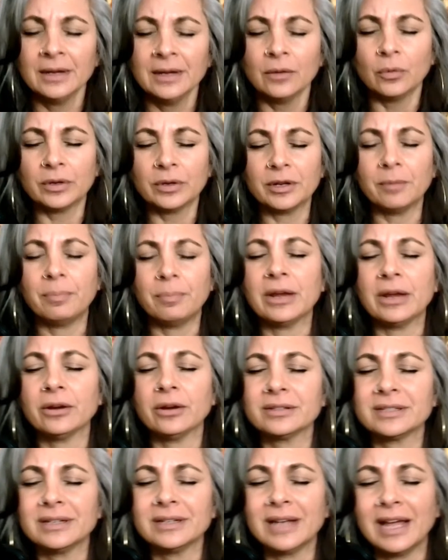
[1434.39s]
When a bear
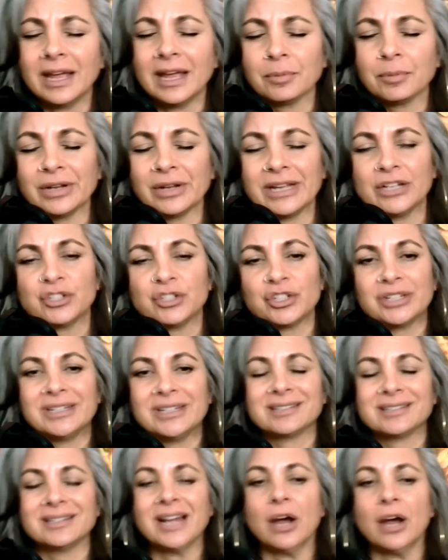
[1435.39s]
is in hibernation,
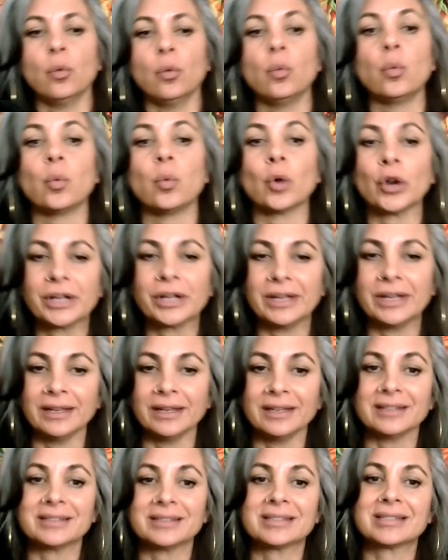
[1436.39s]
it's not working,
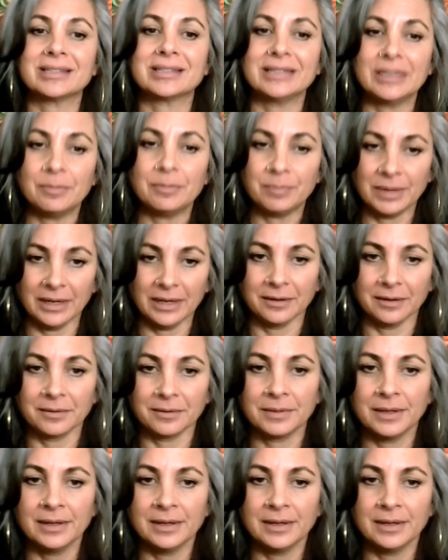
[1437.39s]
it's sleeping.